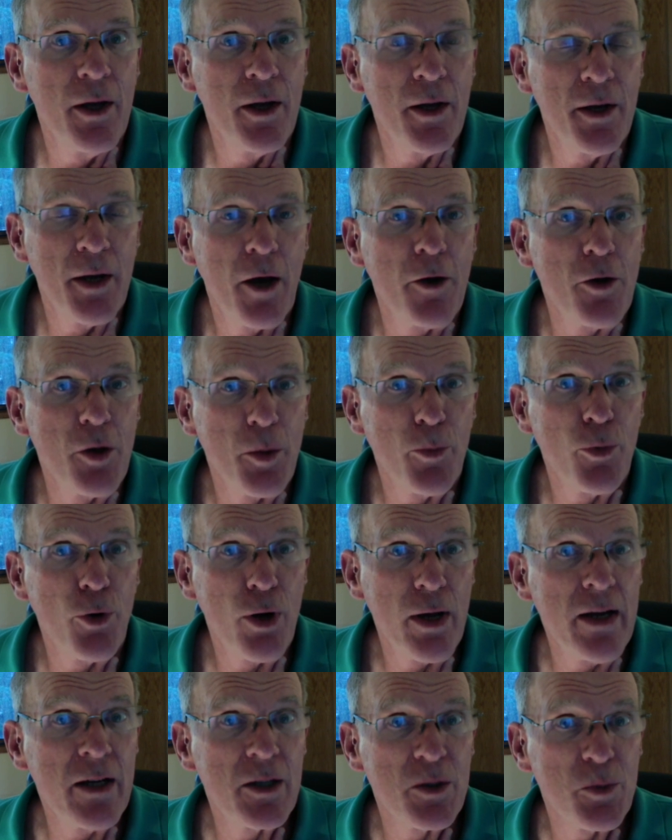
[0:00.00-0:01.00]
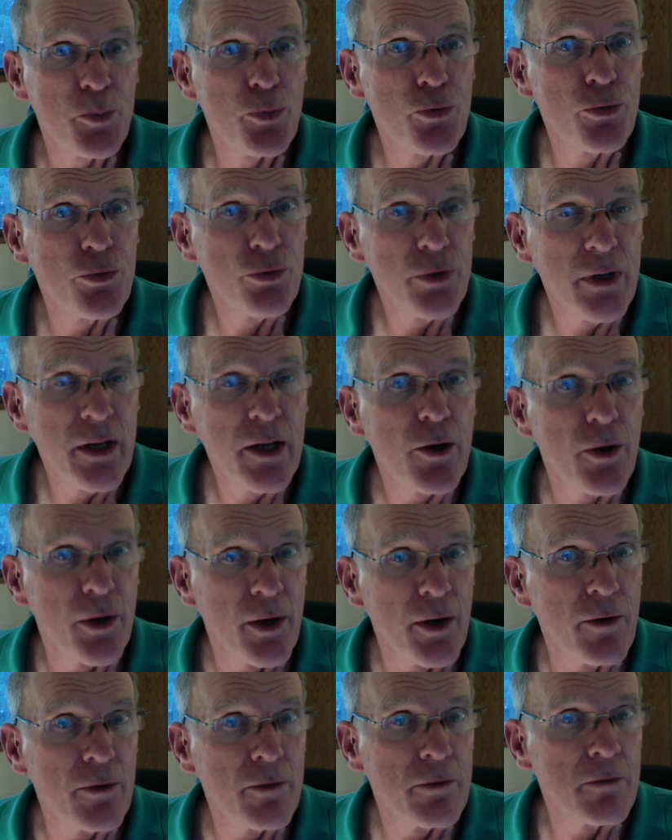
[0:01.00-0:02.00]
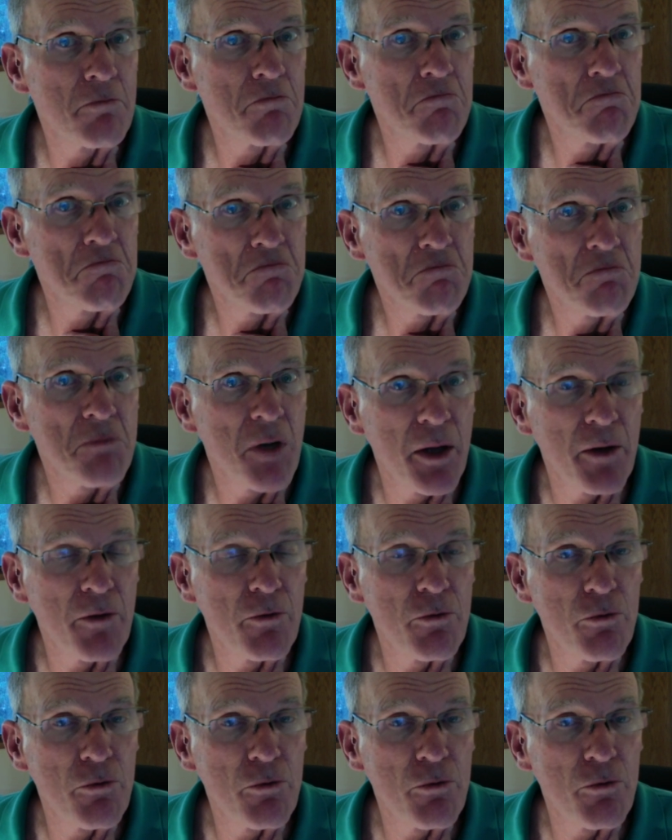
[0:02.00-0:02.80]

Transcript: Now, your brain is pretty good at